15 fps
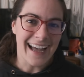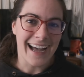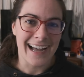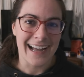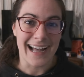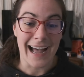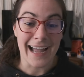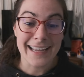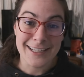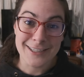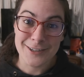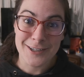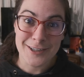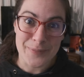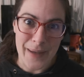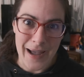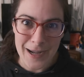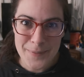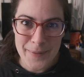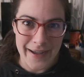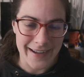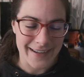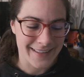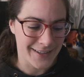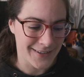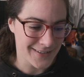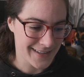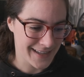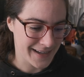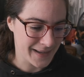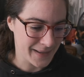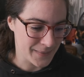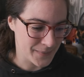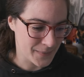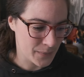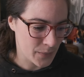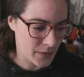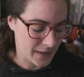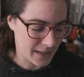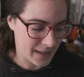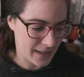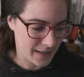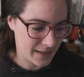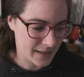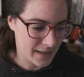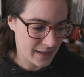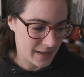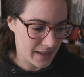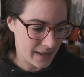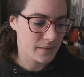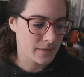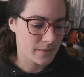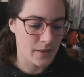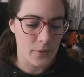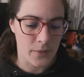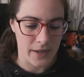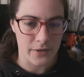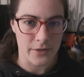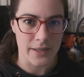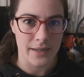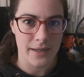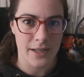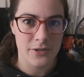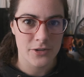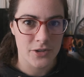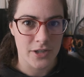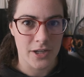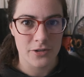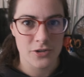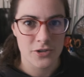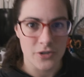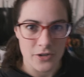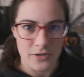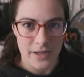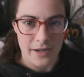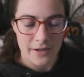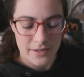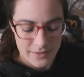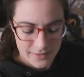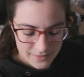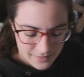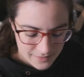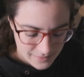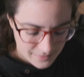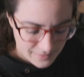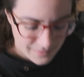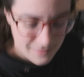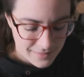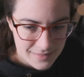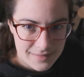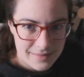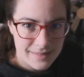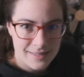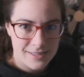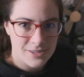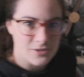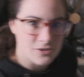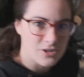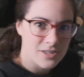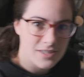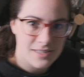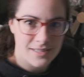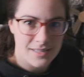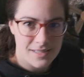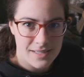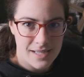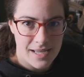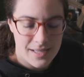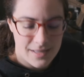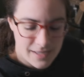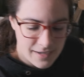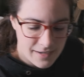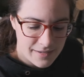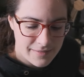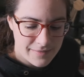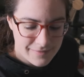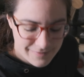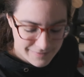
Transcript: Uh, I can show you the backpack though that I'm bringing. Uh, oh wait, hold on. I'll, I'll just show you now. So just stay there.